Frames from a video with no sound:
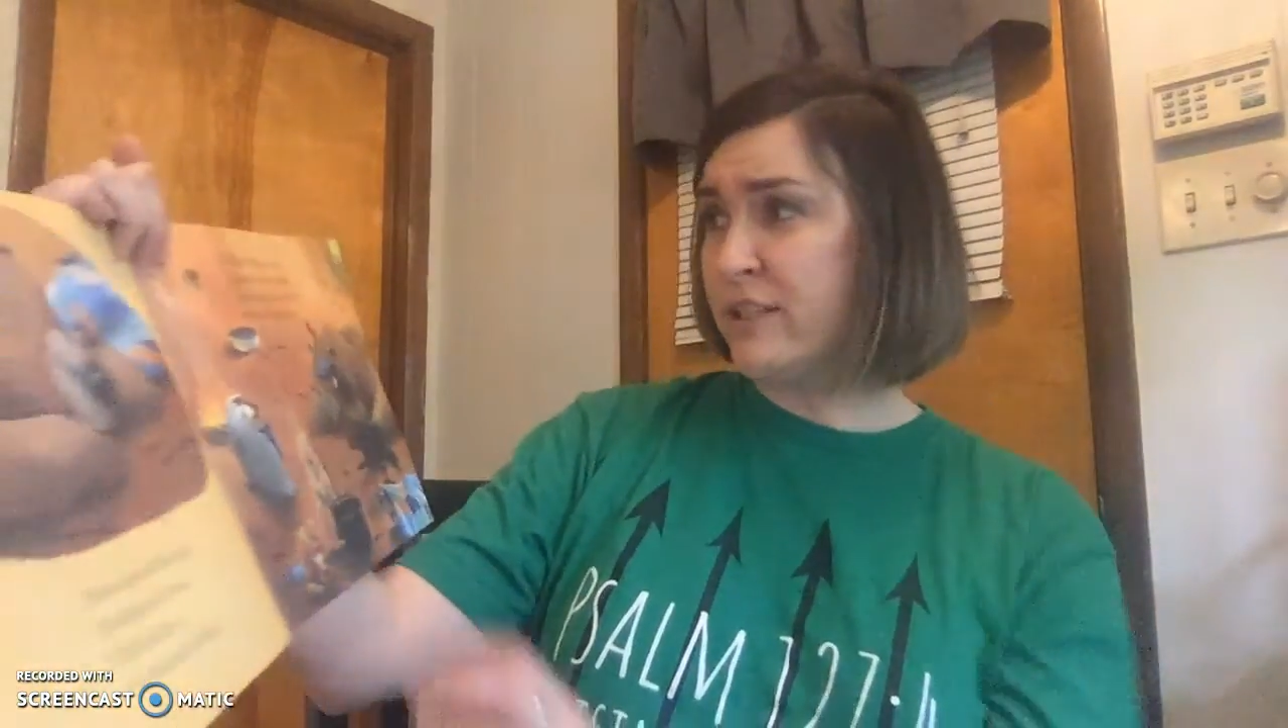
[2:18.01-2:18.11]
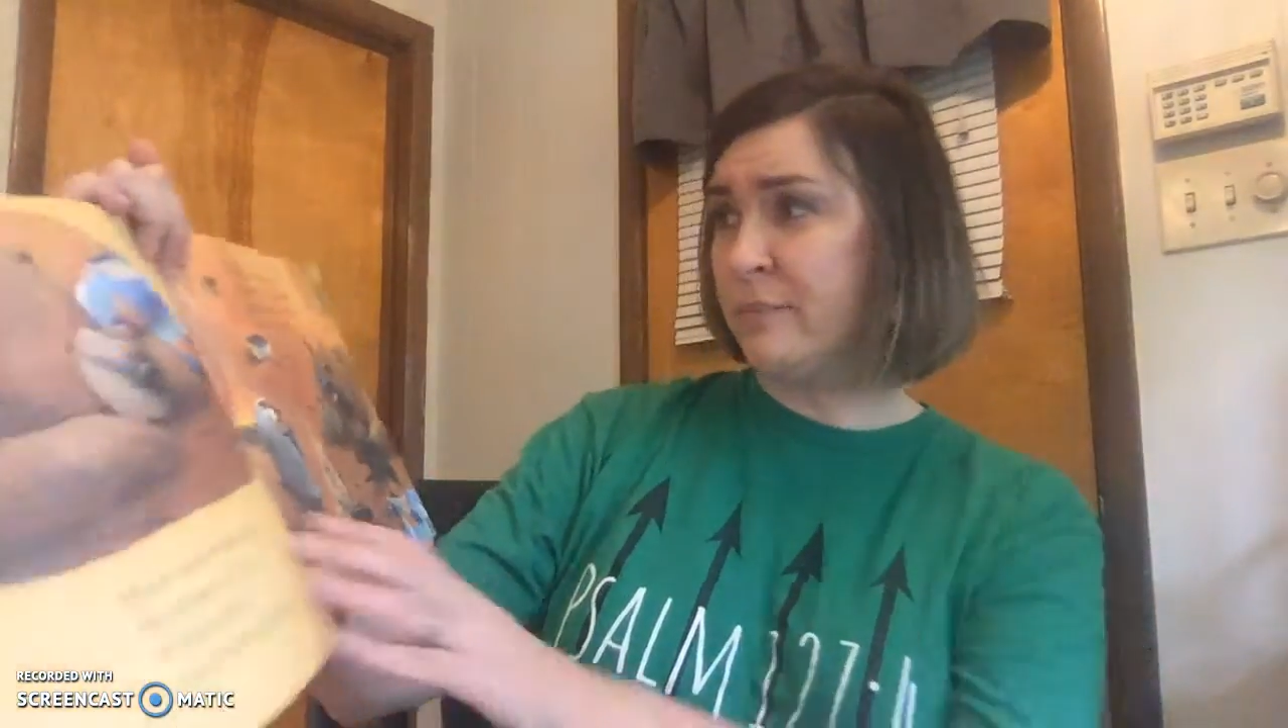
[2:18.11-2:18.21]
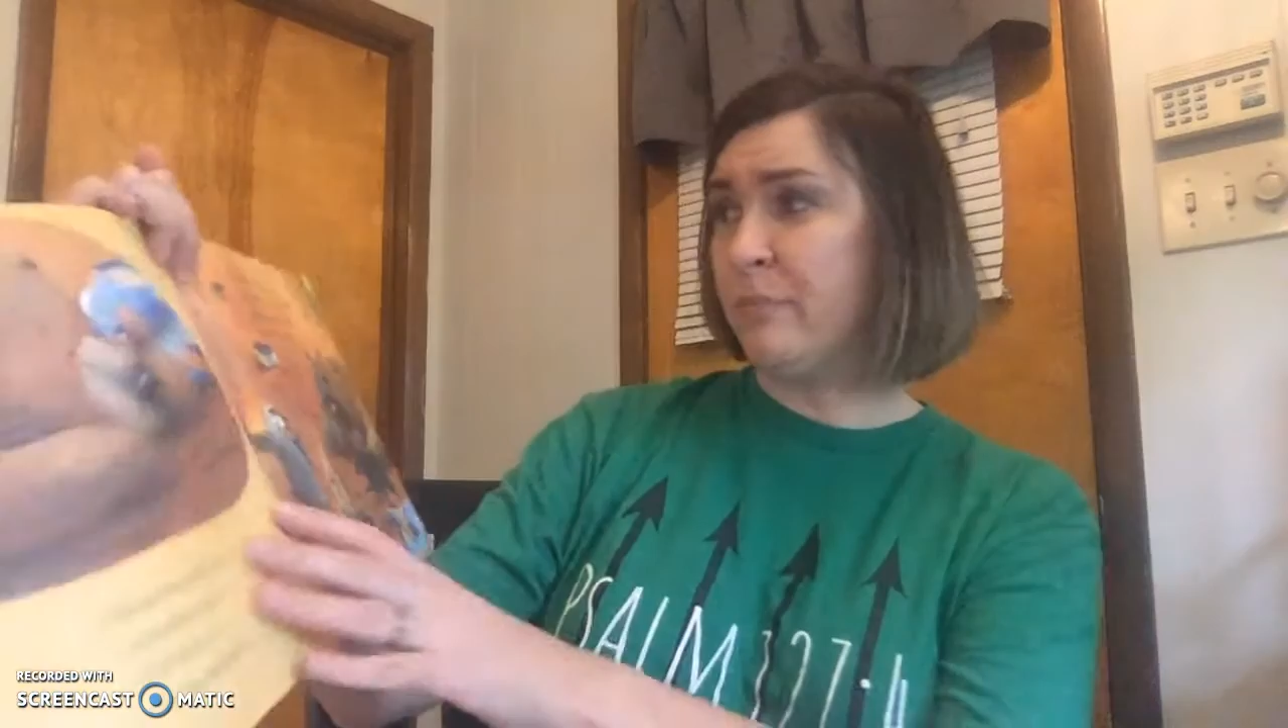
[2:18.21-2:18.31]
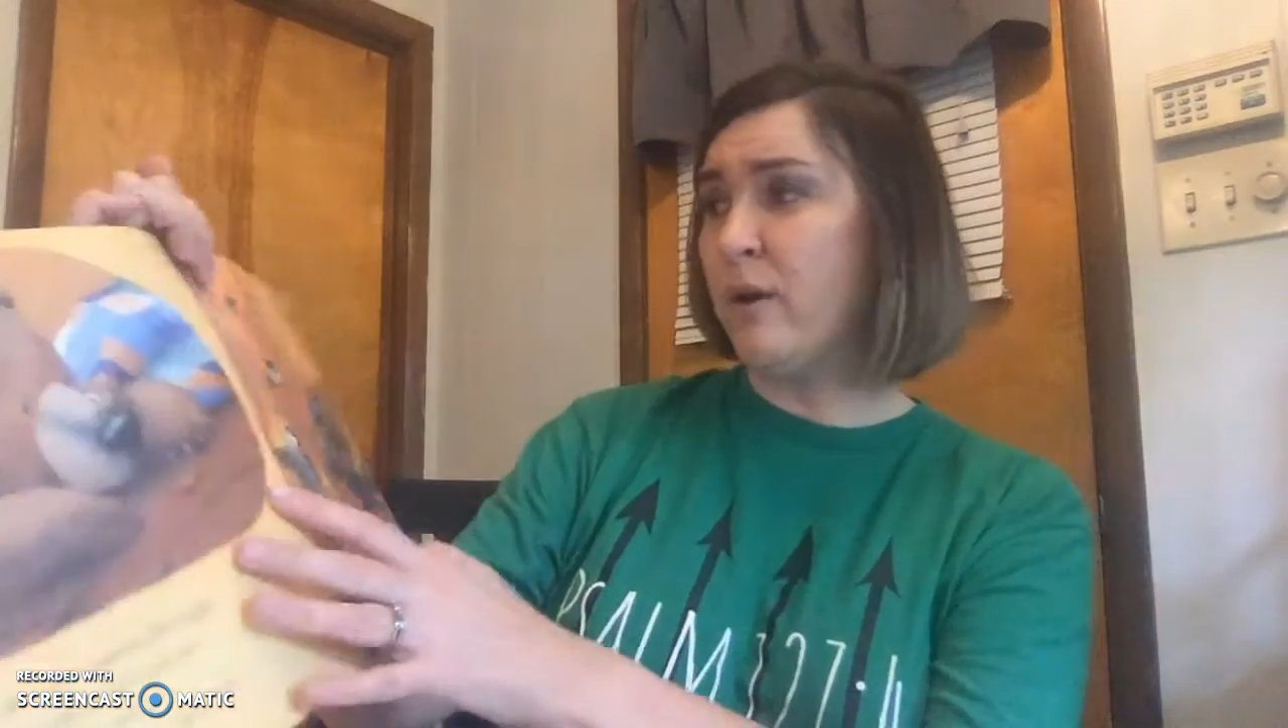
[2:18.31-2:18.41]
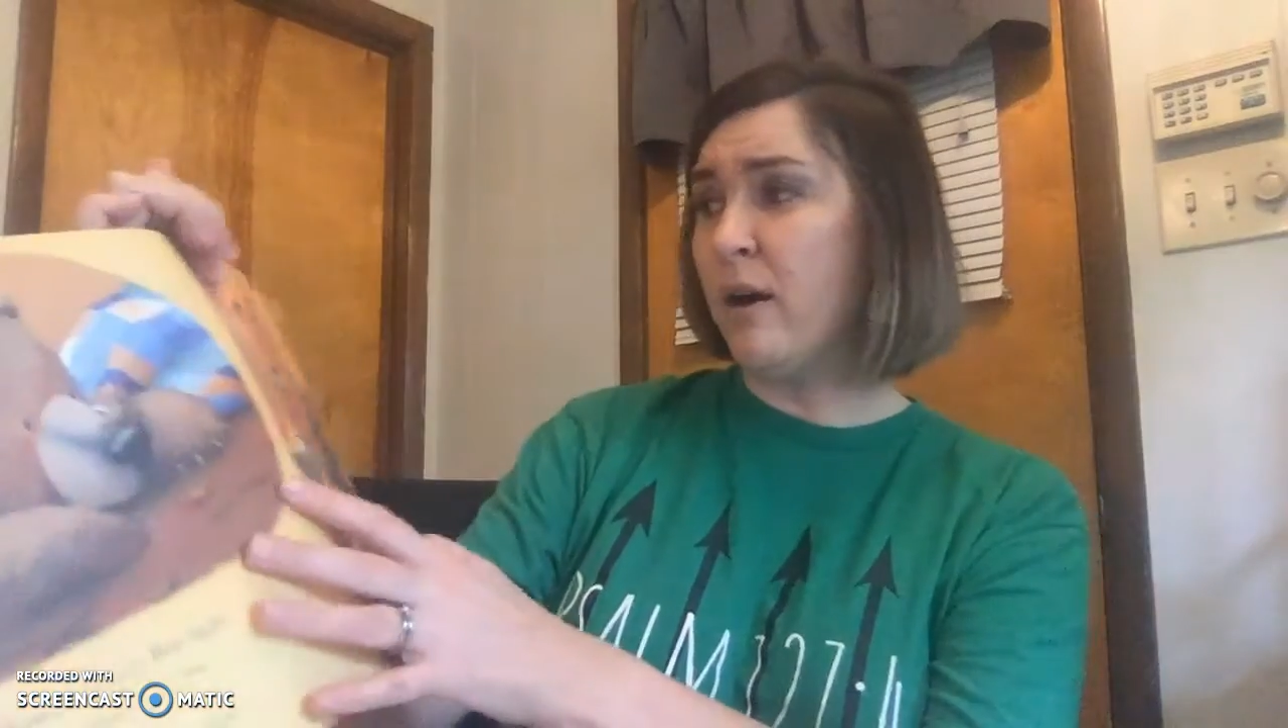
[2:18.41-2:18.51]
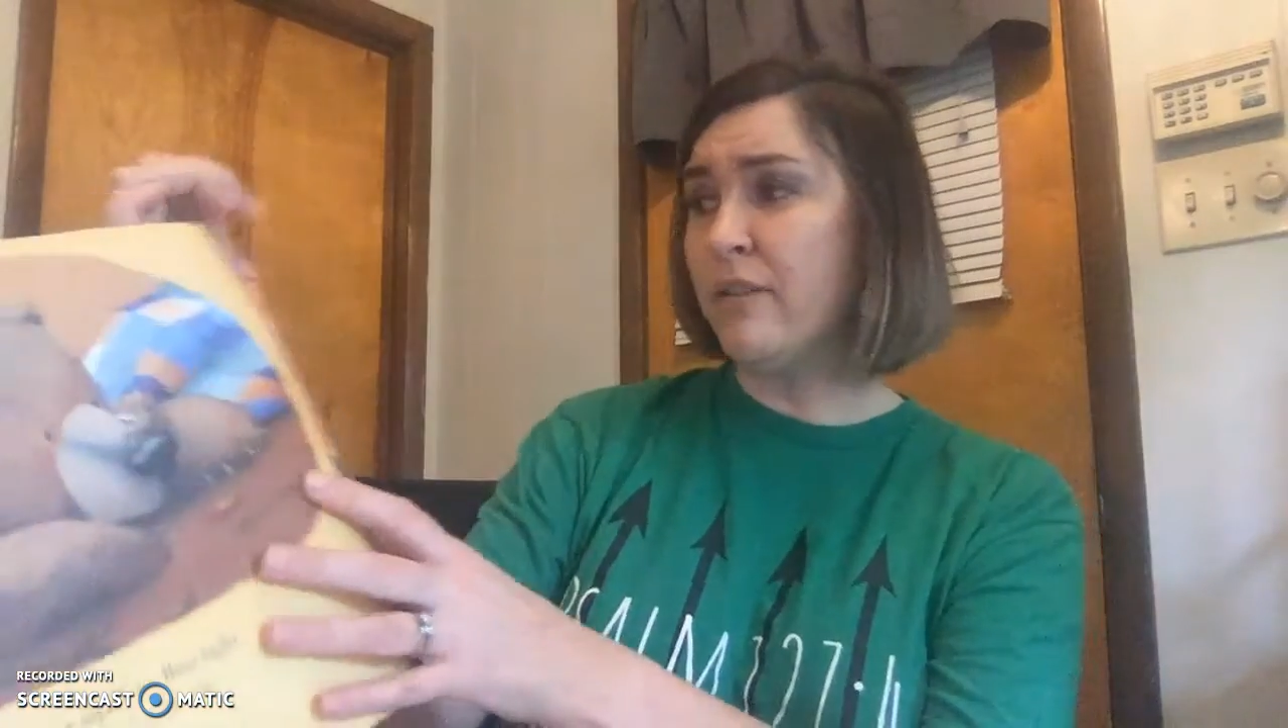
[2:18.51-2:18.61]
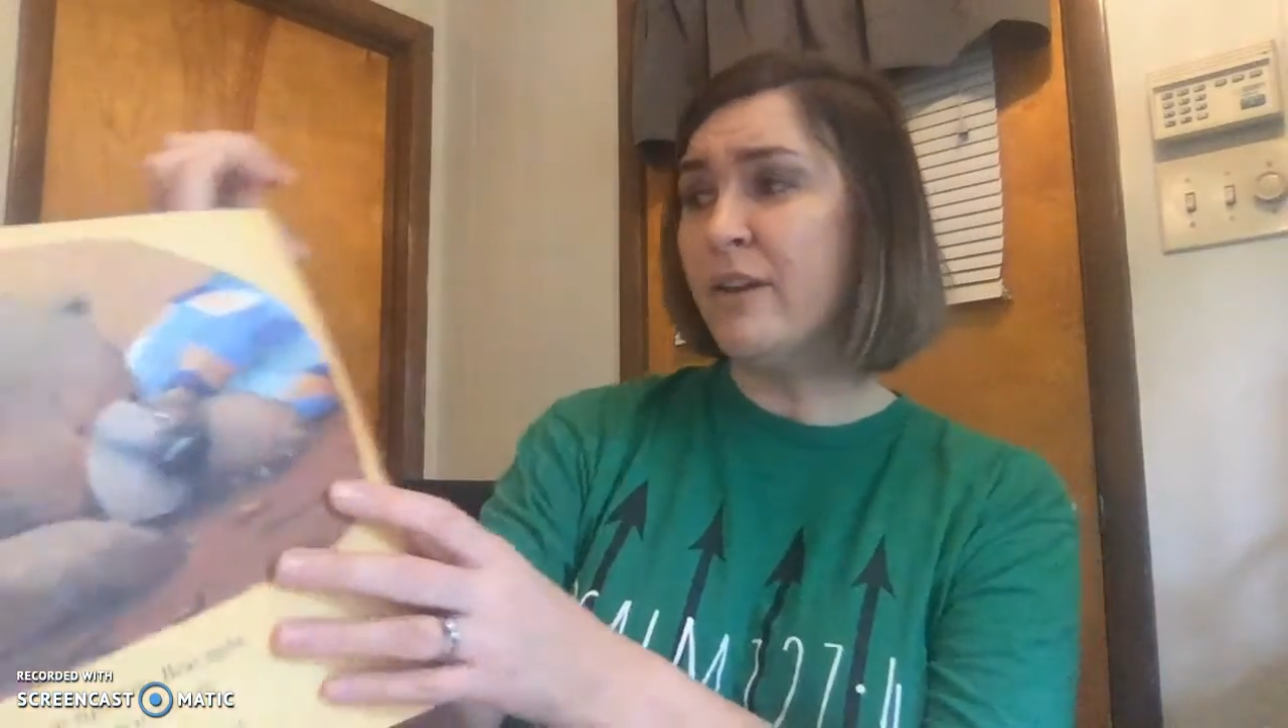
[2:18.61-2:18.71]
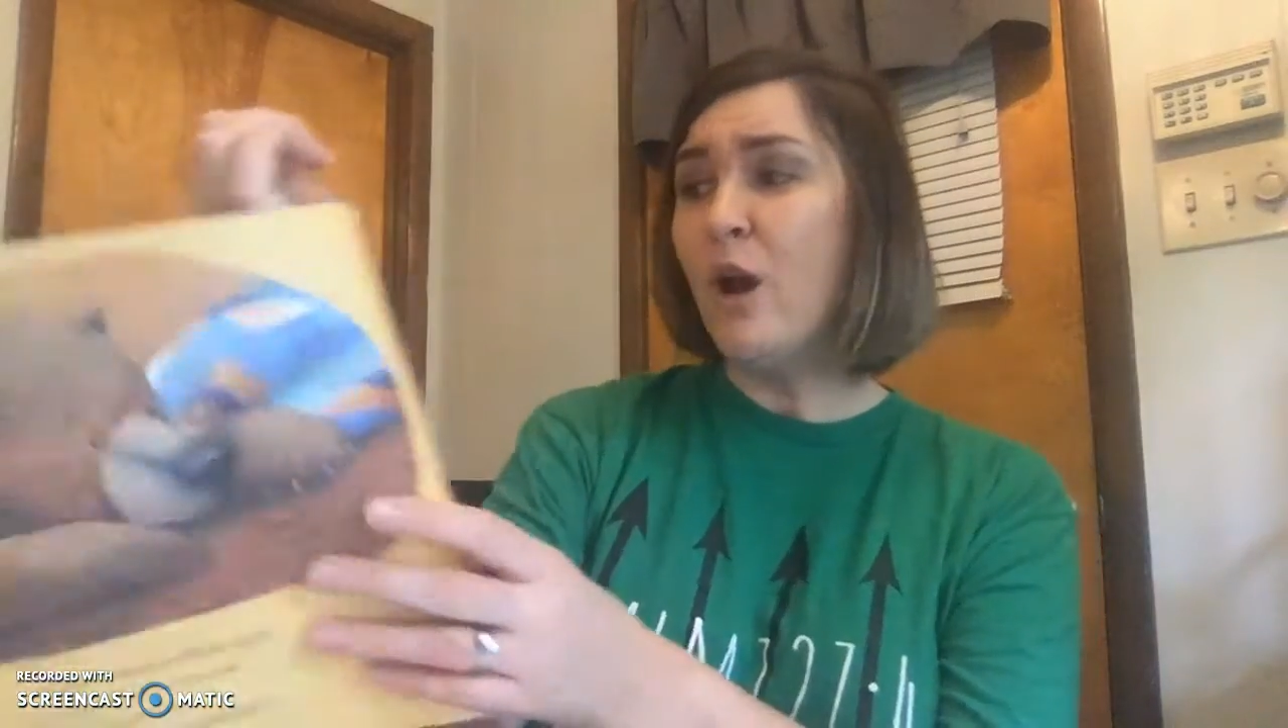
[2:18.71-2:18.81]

the broth,